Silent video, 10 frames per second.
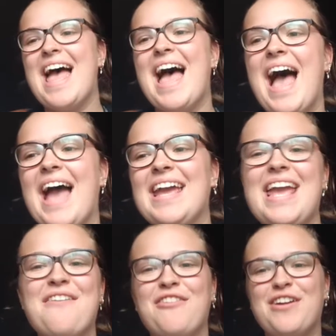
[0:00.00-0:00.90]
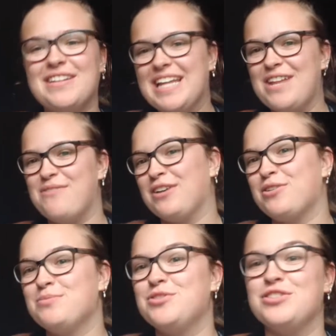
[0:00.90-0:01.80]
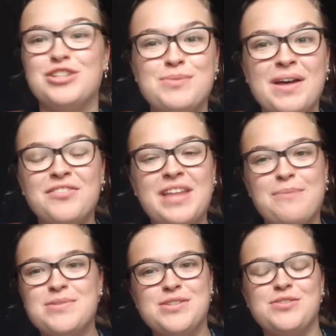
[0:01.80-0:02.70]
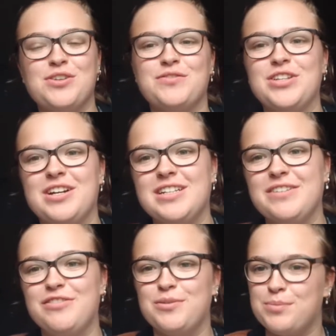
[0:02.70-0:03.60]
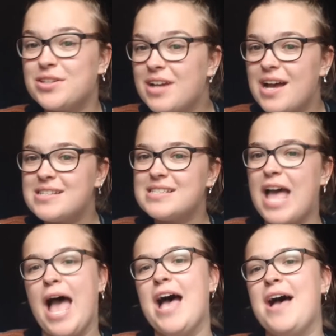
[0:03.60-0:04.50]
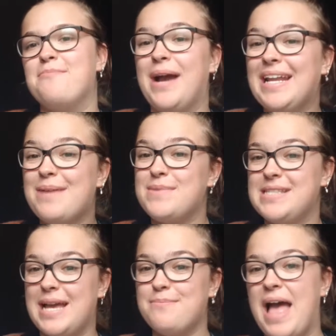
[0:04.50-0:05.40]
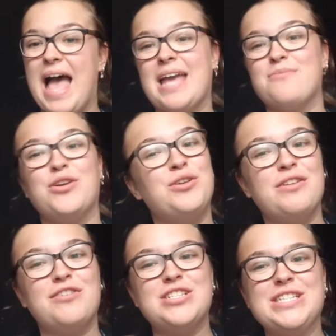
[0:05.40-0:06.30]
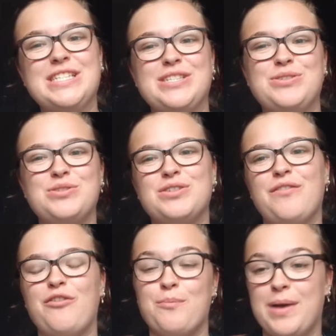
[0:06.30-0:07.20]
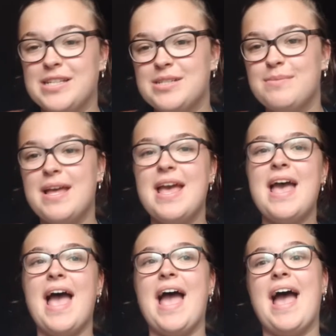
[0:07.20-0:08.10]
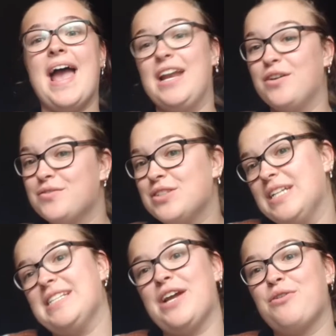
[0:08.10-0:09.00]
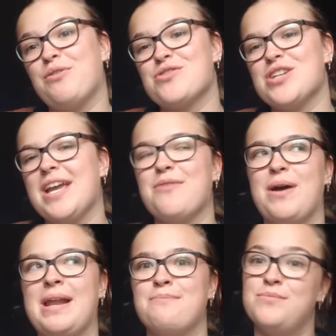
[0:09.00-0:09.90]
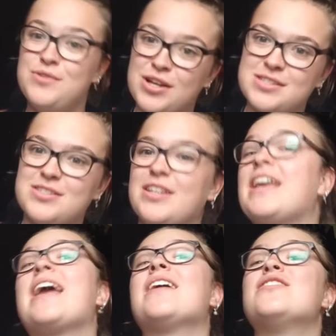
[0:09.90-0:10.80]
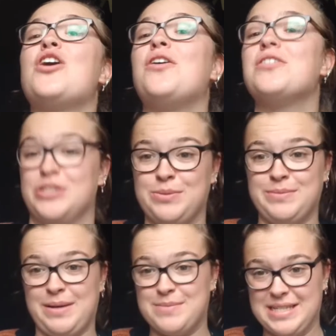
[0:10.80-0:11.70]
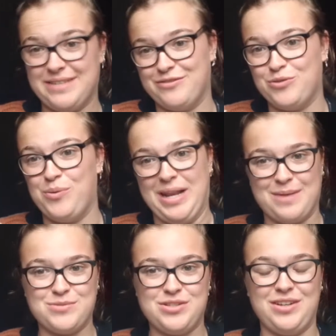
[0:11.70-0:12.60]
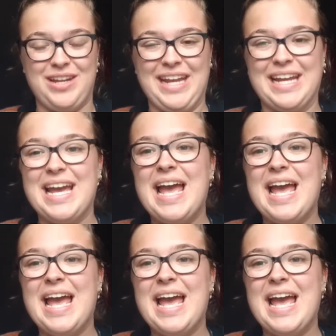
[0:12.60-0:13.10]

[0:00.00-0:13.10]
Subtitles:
Hi everyone and welcome to the 12th episode of the Yarnniffler podcast. My name is Sam. I'm a university student from Belgium. I love to knit and crochet while I'm not studying or sometimes even when I'm studying.